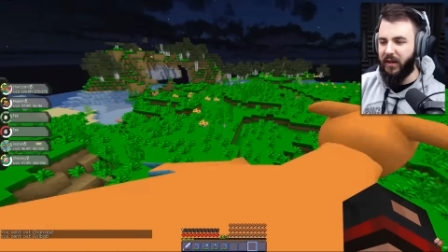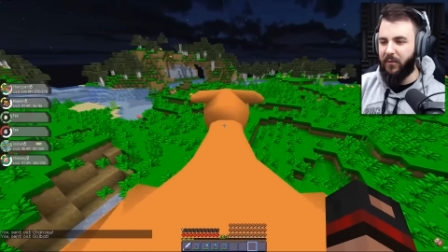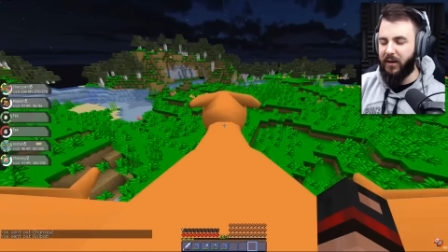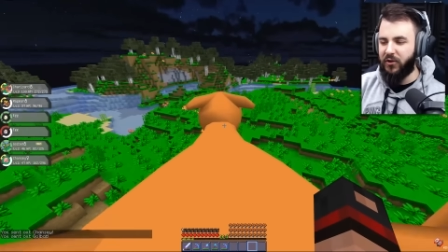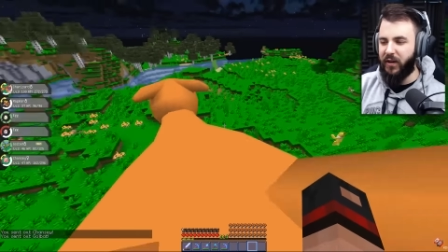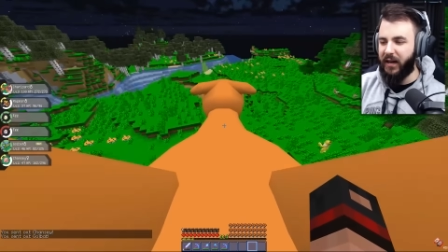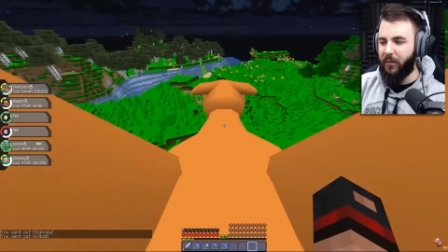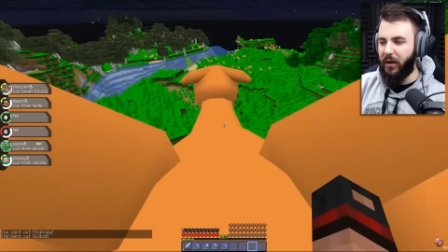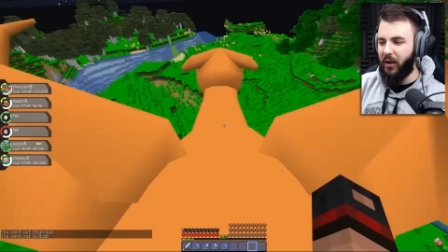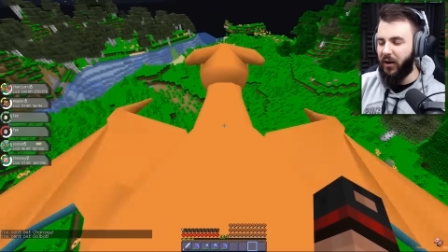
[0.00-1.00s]
I want to drag him
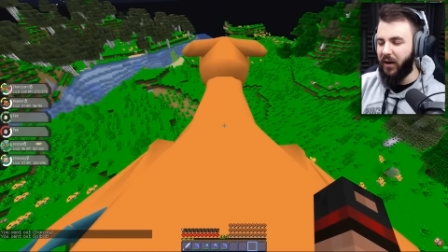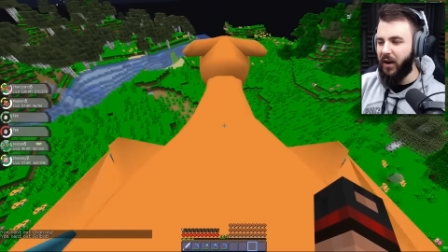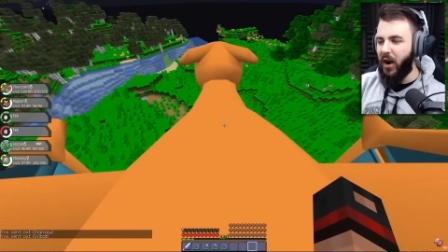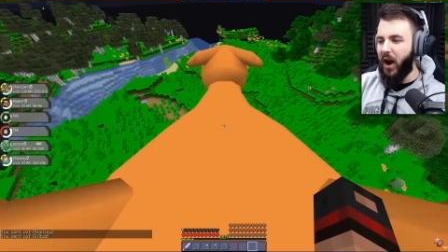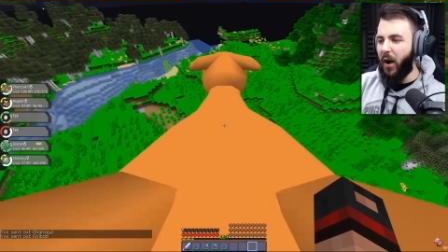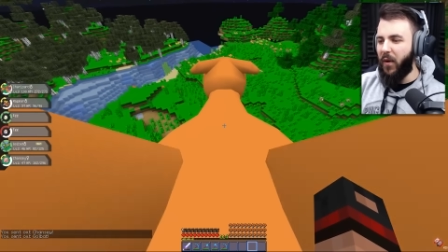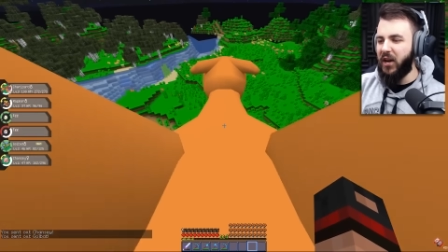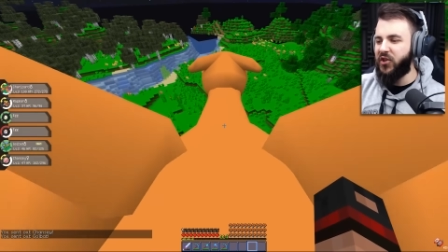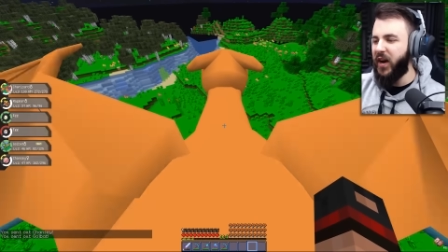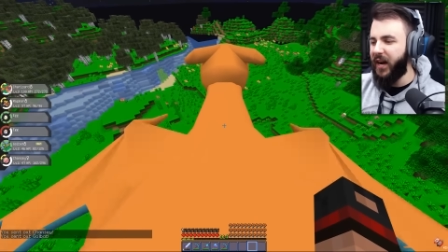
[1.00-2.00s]
along. I want
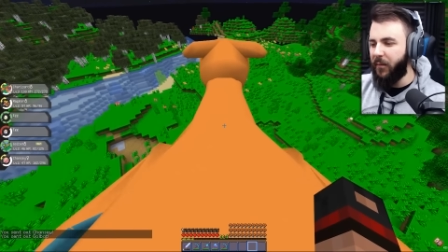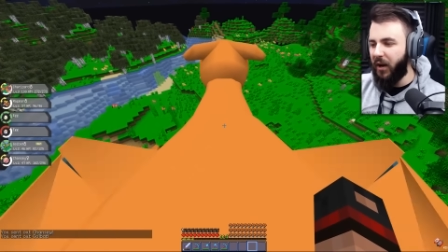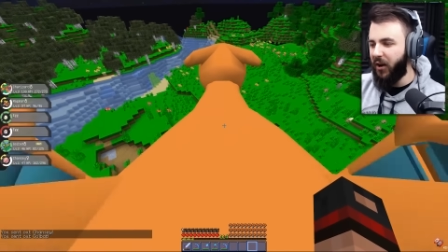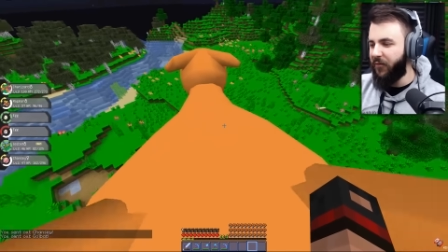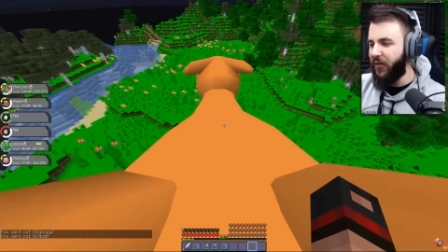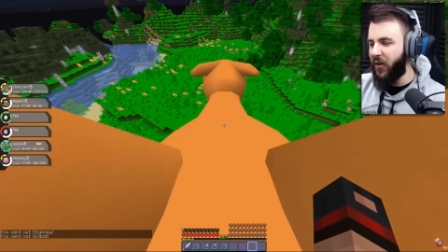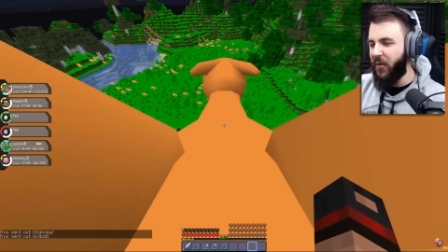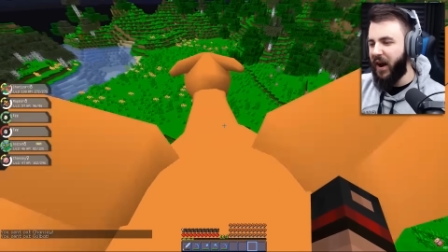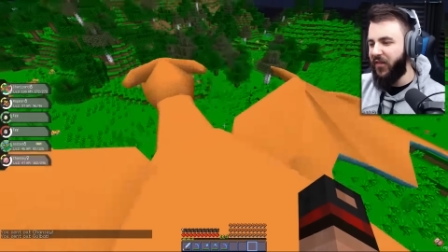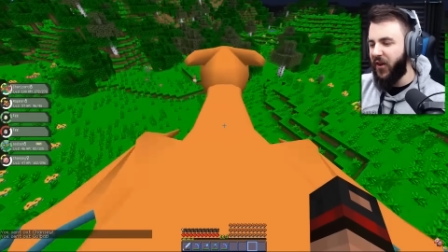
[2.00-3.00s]
to drag him along for the ride,